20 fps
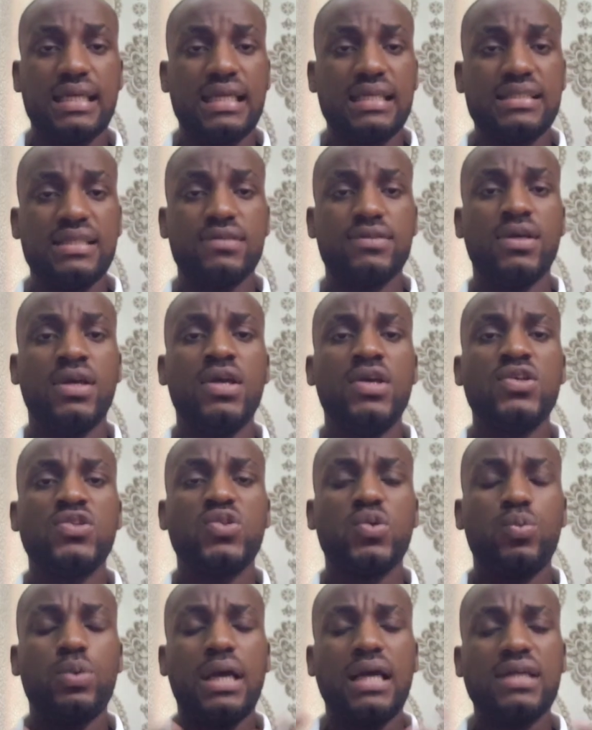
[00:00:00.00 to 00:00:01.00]
United.
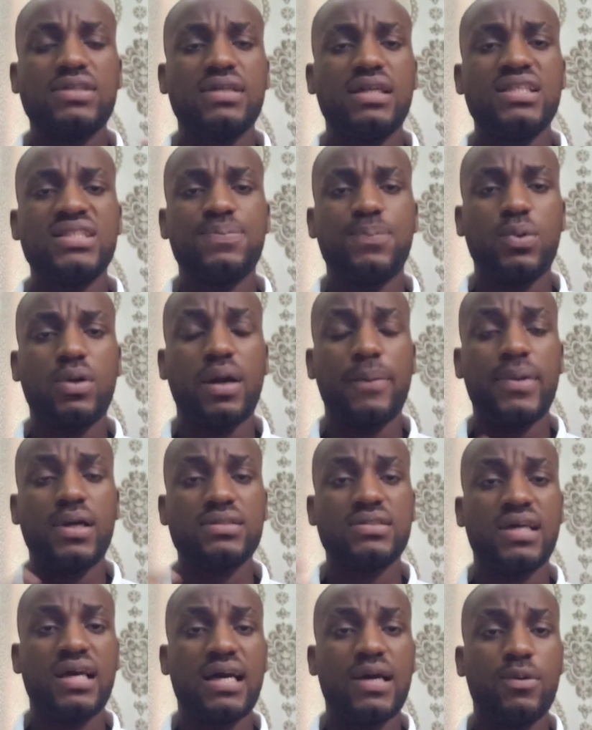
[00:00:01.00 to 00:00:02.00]
So we actually spoke
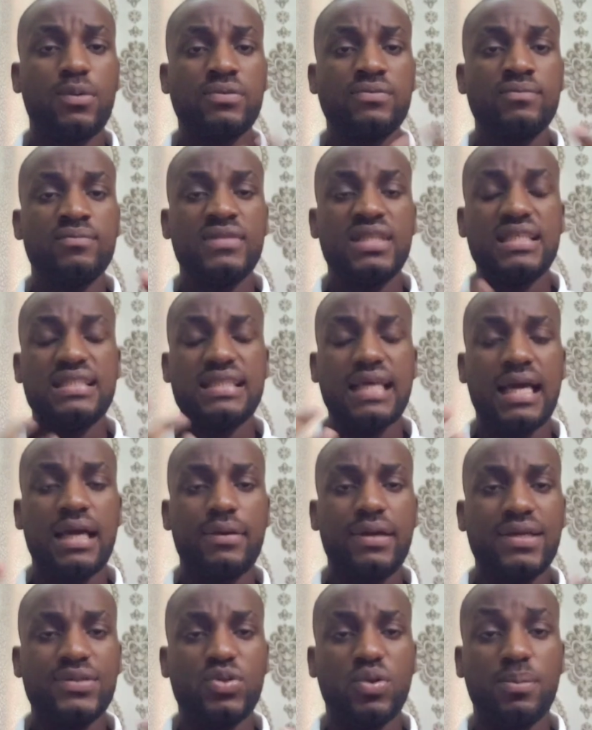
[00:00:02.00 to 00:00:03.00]
about how this
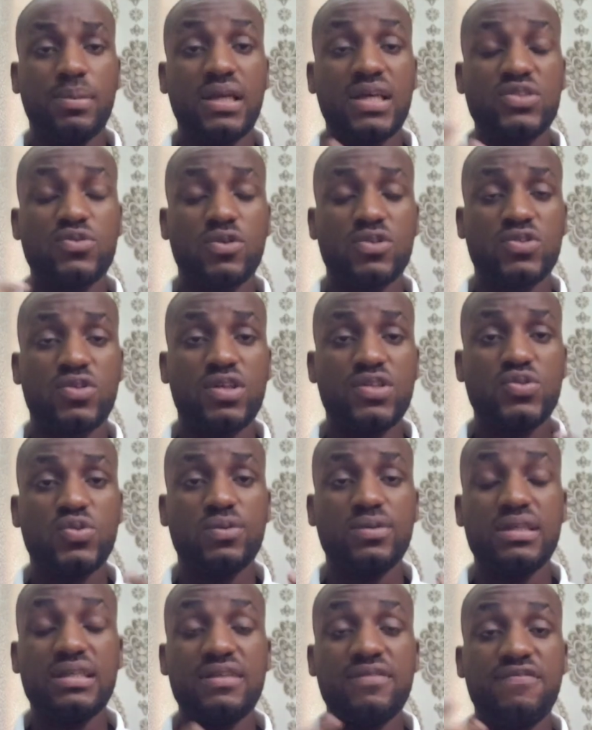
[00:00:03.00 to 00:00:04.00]
area dominance was going
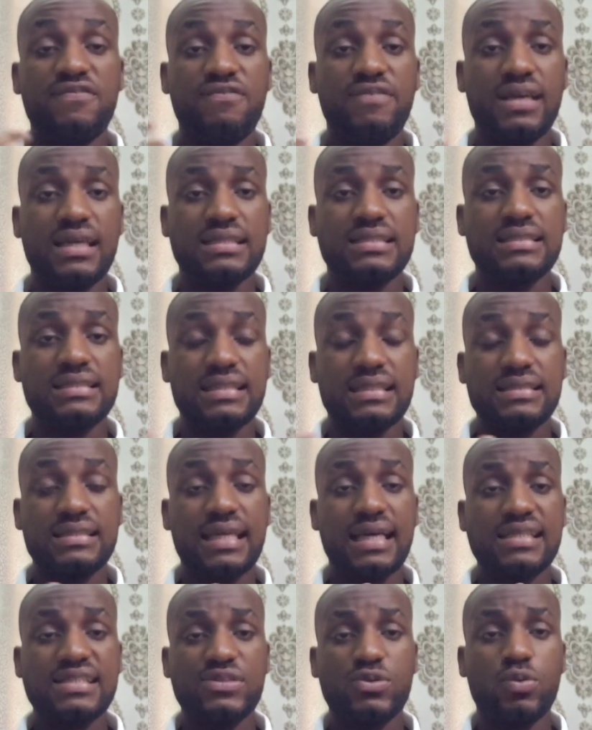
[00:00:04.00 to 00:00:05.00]
to affect the
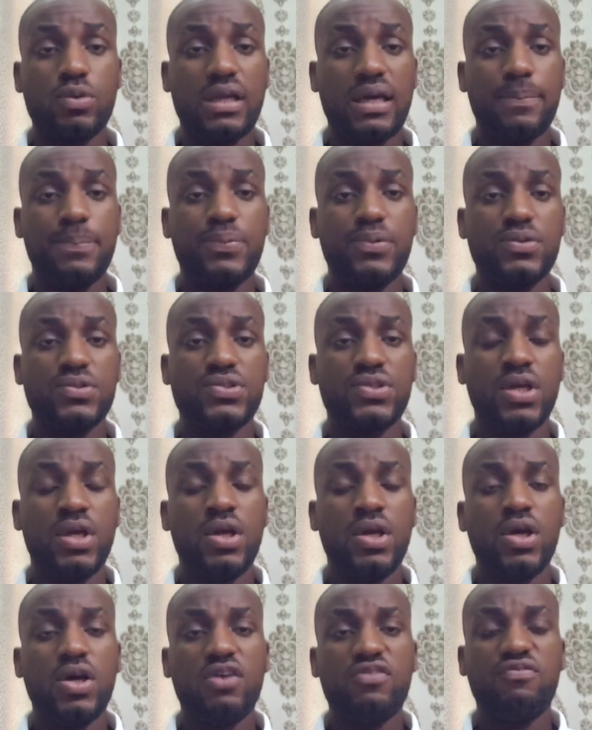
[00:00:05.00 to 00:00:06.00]
tactical approach
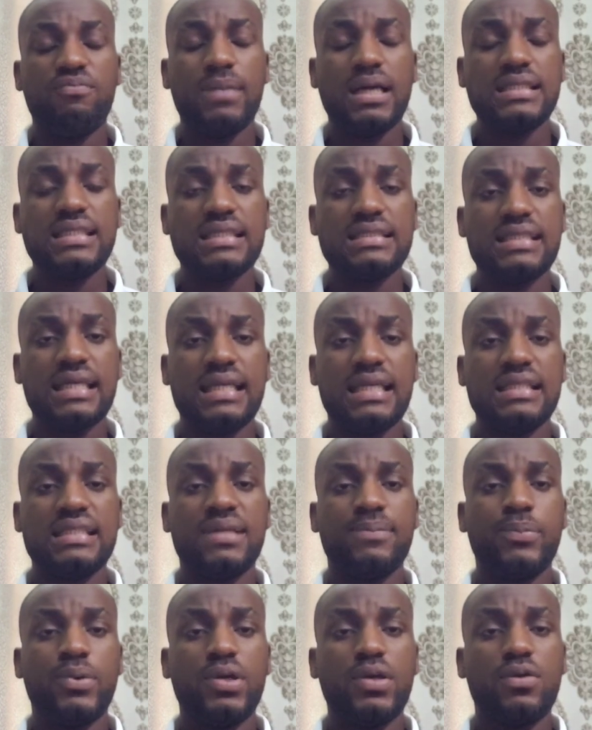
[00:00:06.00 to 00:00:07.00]
of Manchester
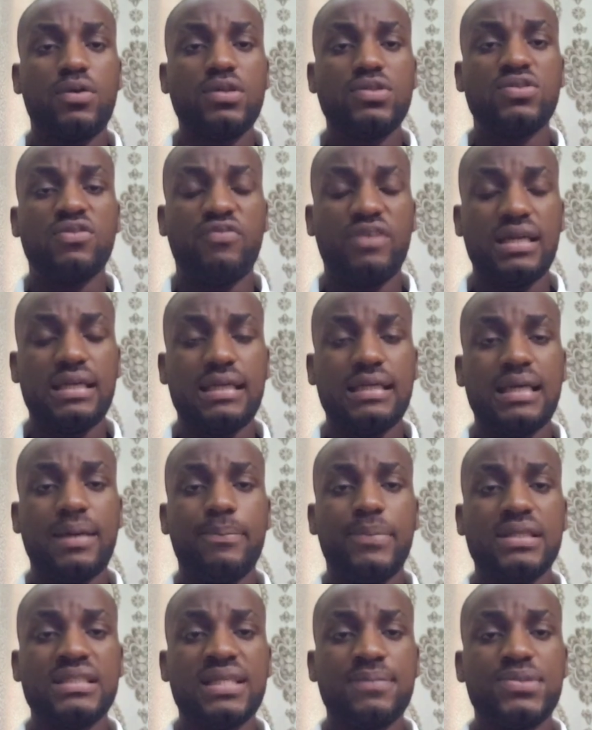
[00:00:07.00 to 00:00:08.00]
United. But you're going to find out that
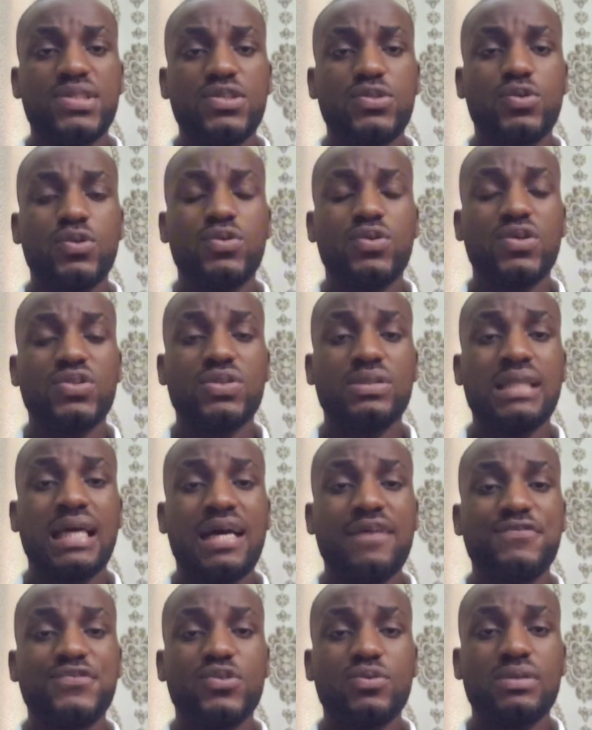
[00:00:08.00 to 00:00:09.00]
Benjamin Šeško doesn't
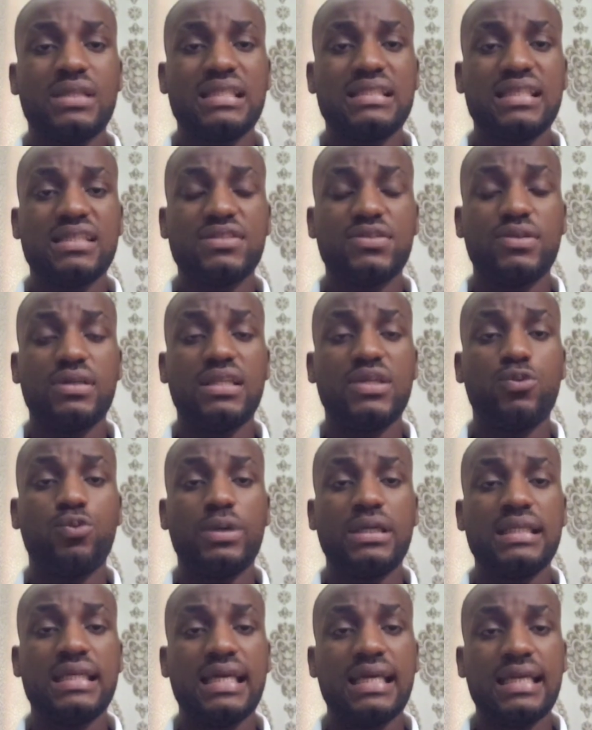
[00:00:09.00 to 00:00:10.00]
have to necessarily
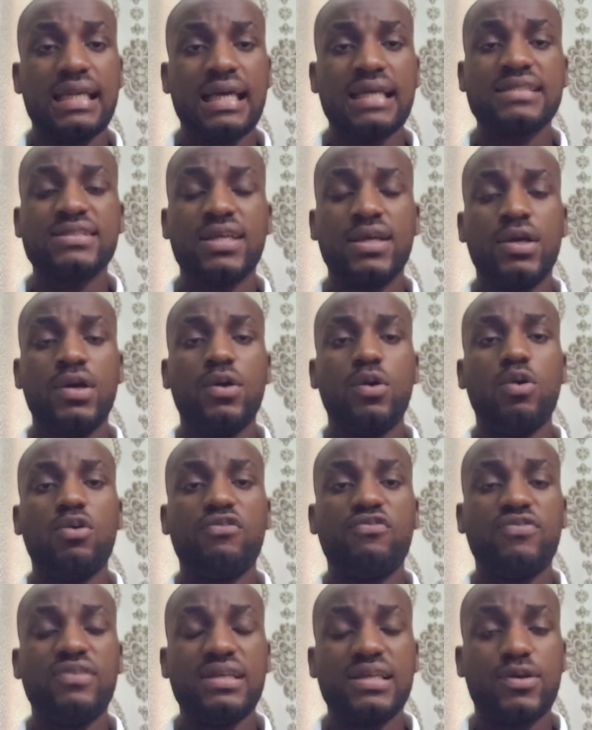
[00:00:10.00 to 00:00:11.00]
win headers or
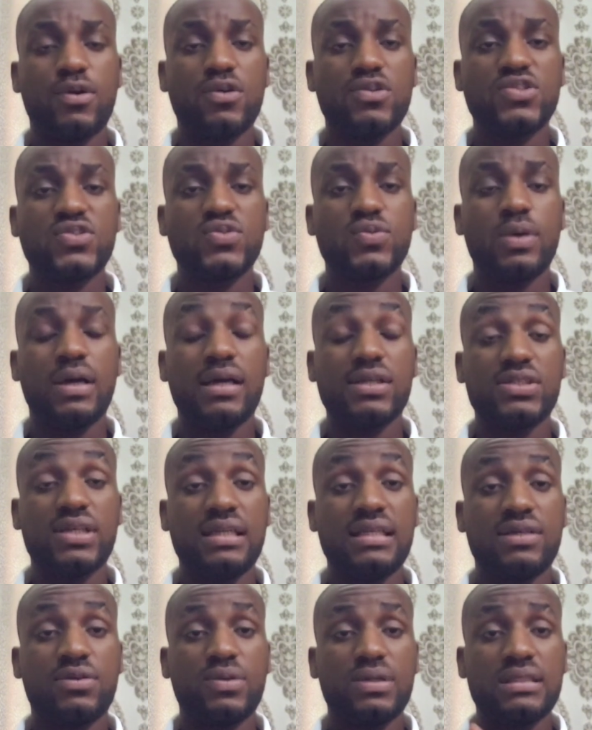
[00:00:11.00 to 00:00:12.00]
flick-ons to
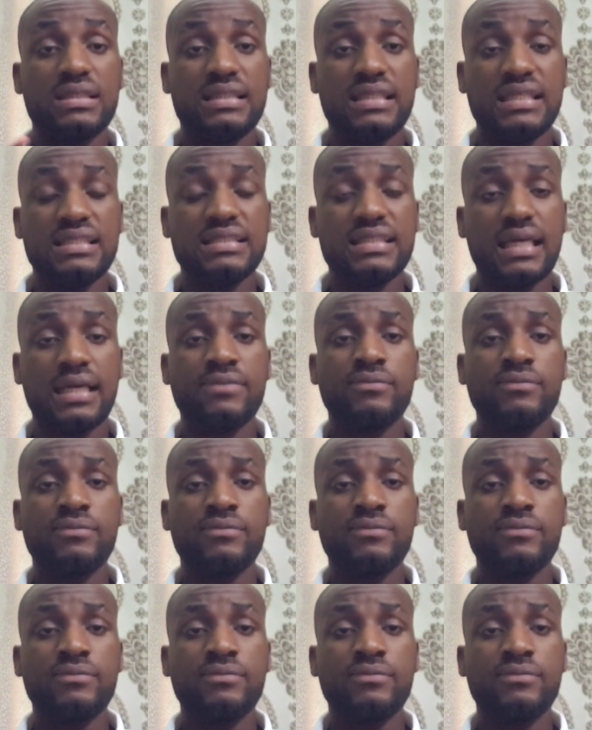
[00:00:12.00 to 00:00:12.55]
actually create danger.